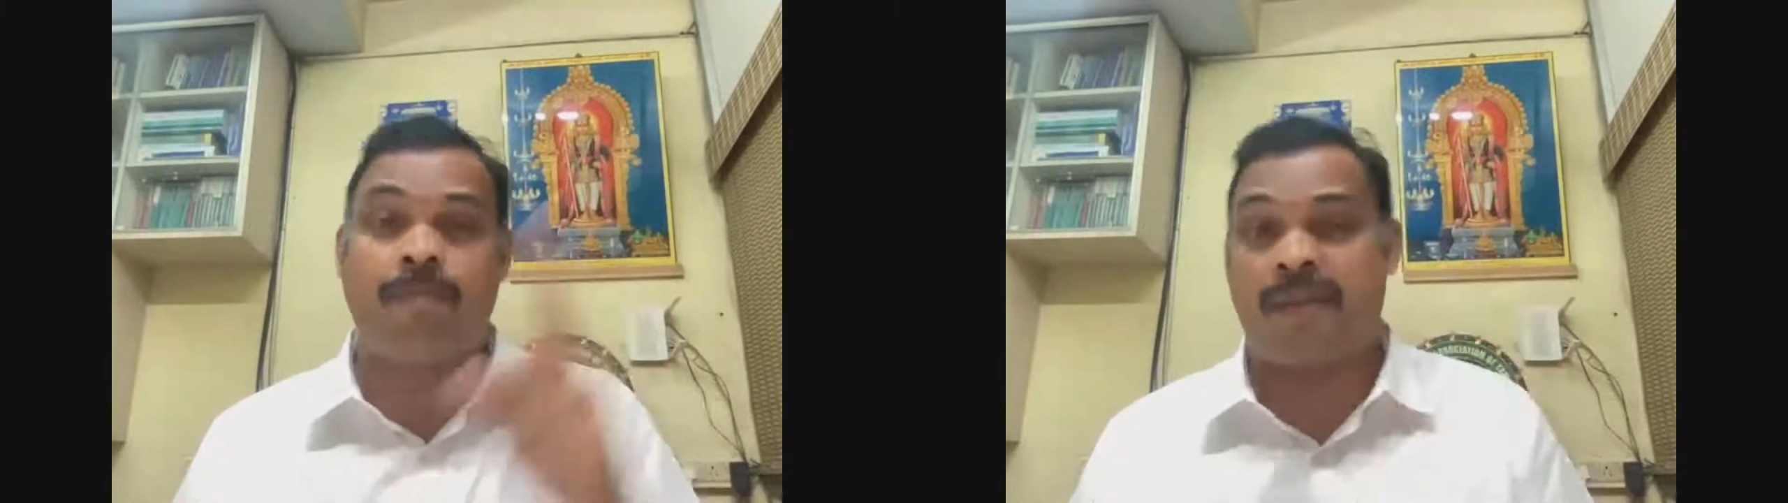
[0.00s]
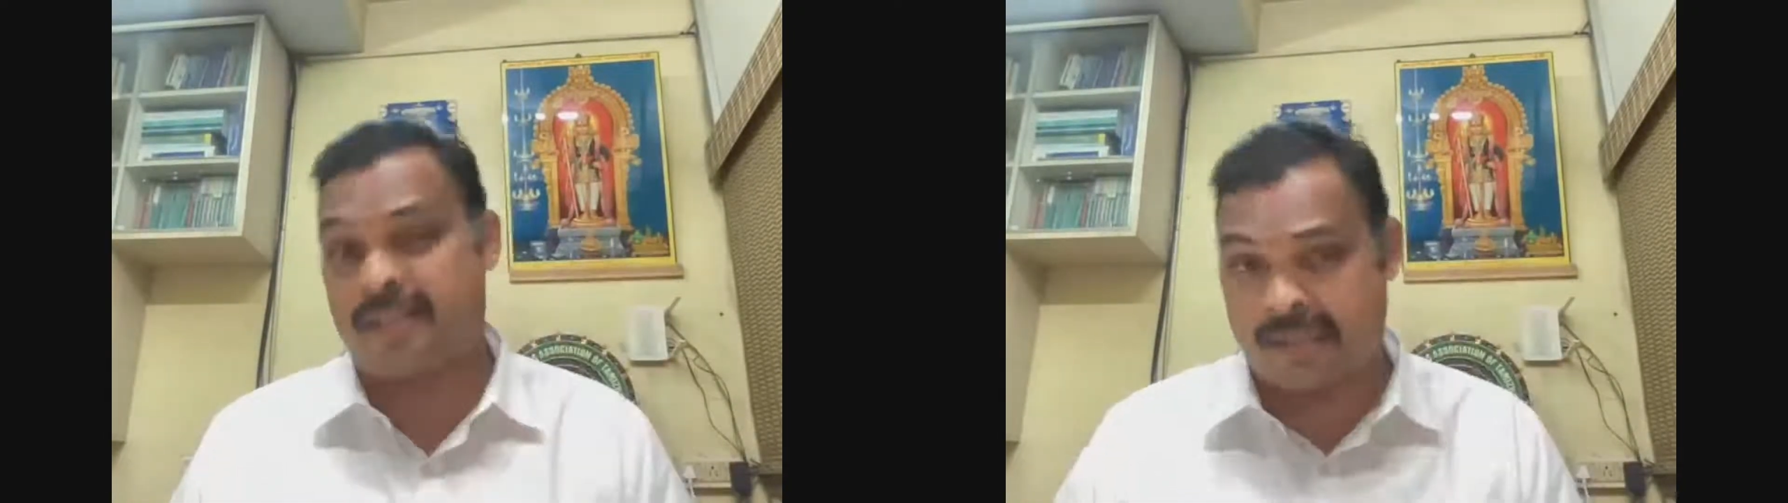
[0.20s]

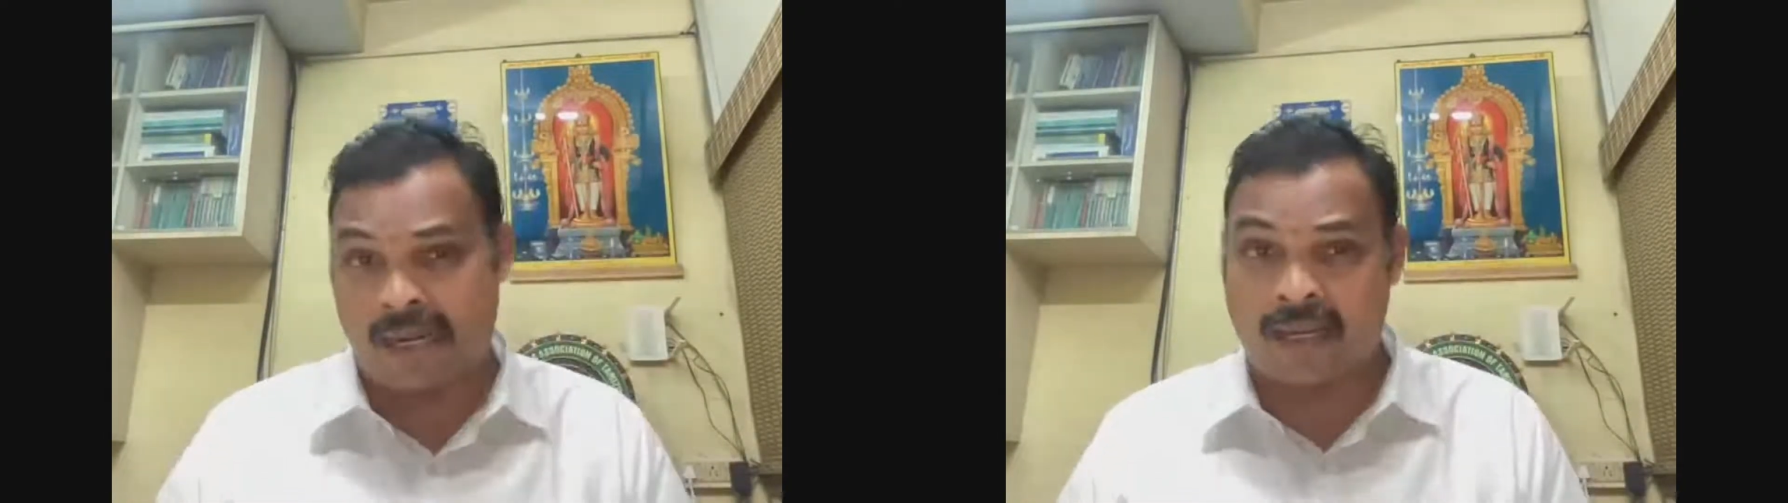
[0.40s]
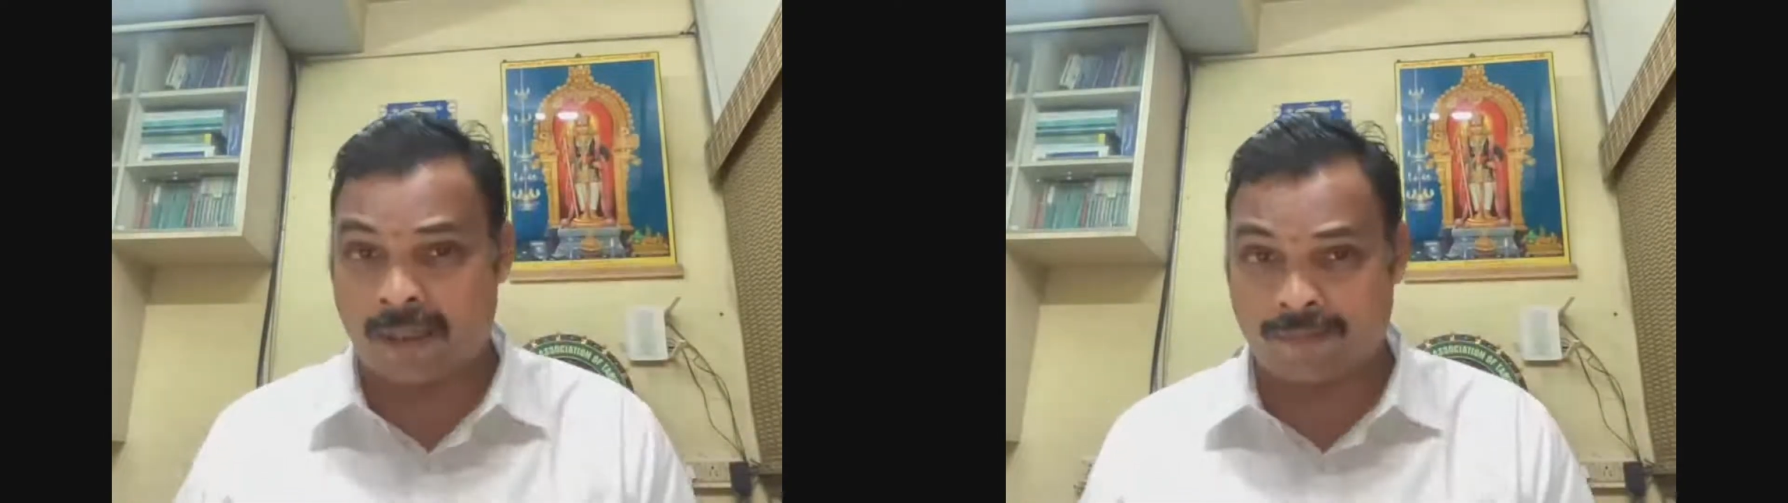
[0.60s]
is
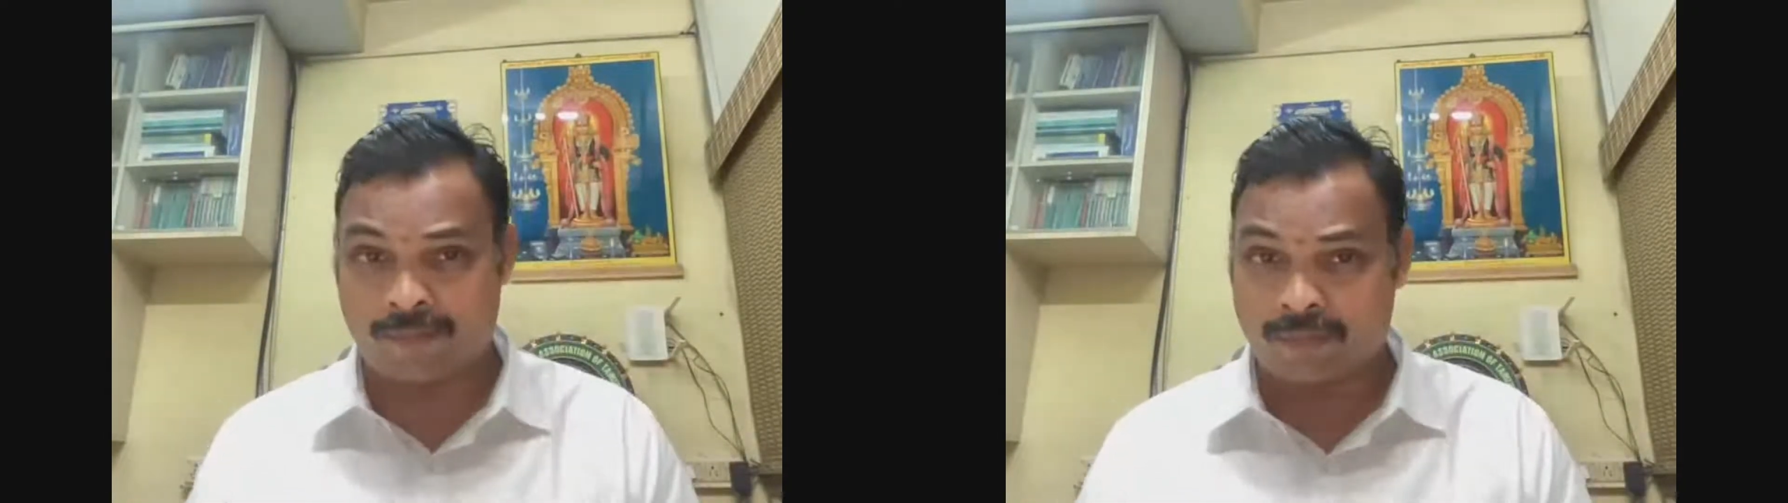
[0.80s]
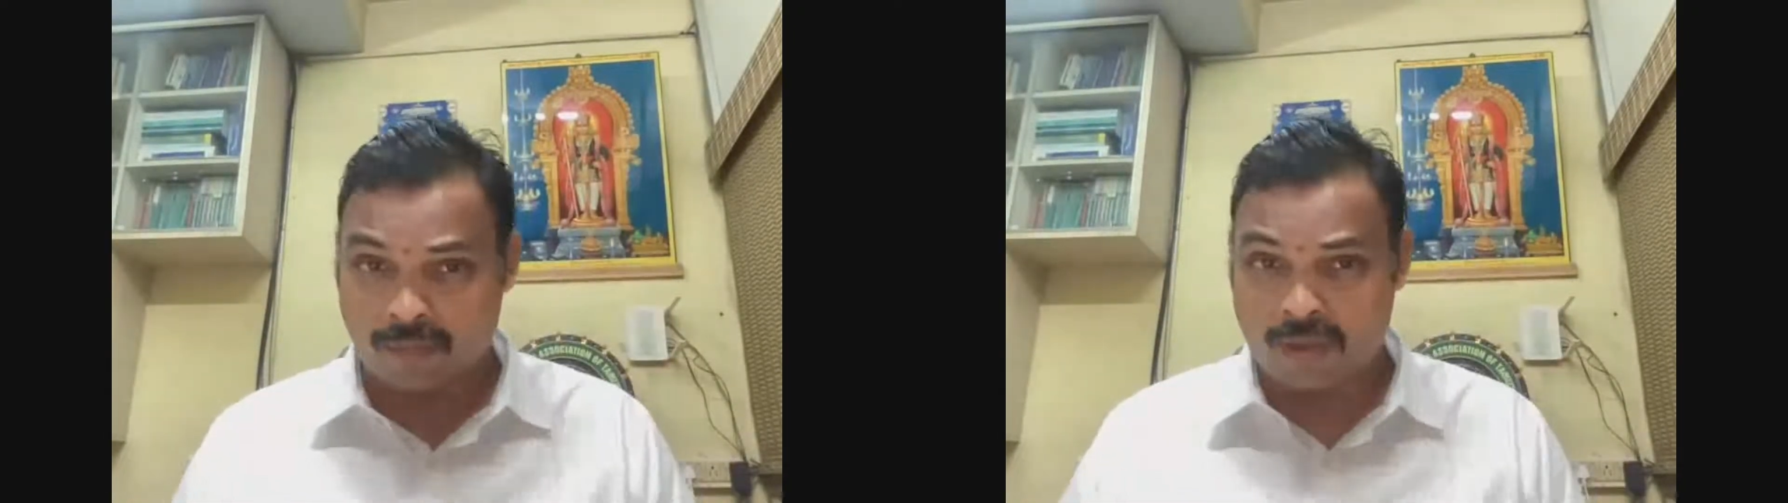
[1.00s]
taking.
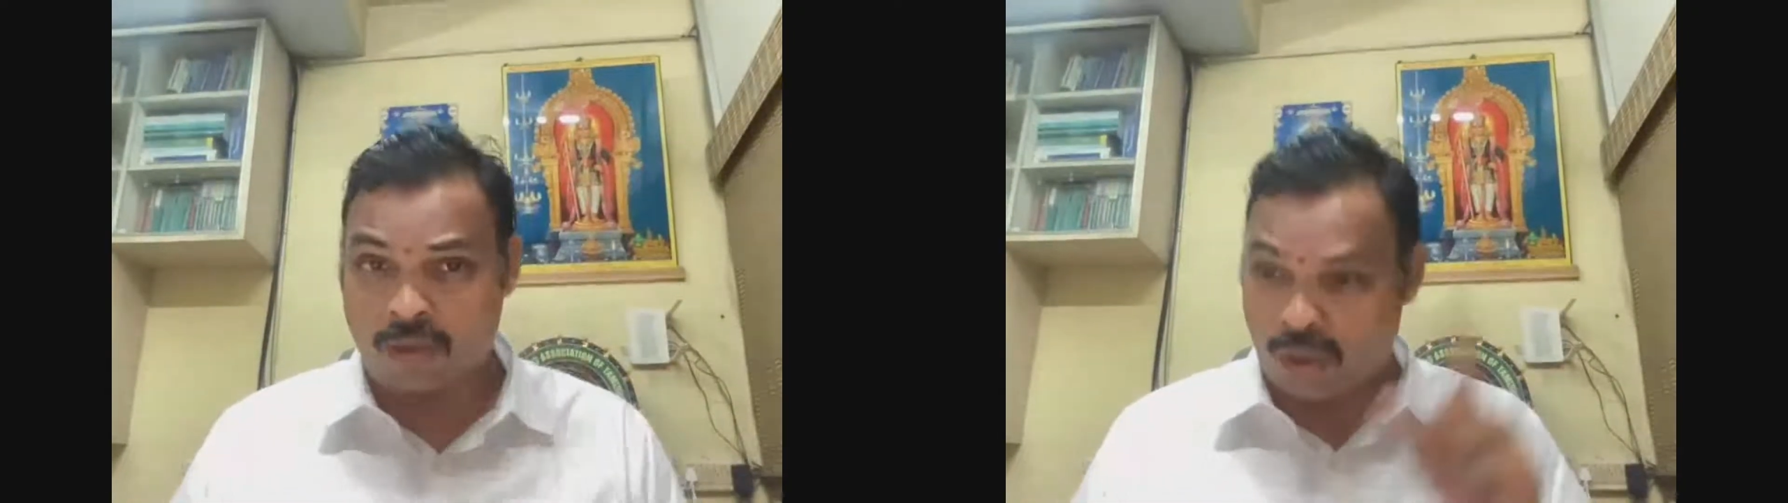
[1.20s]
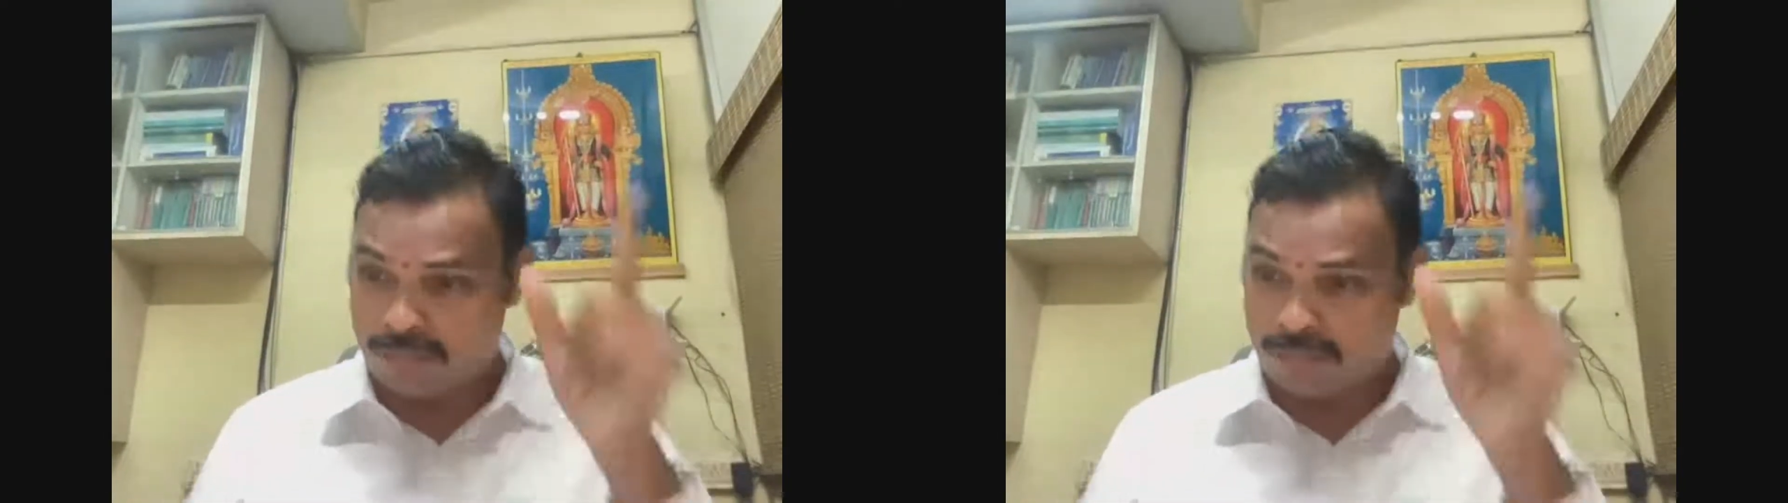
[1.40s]
Good.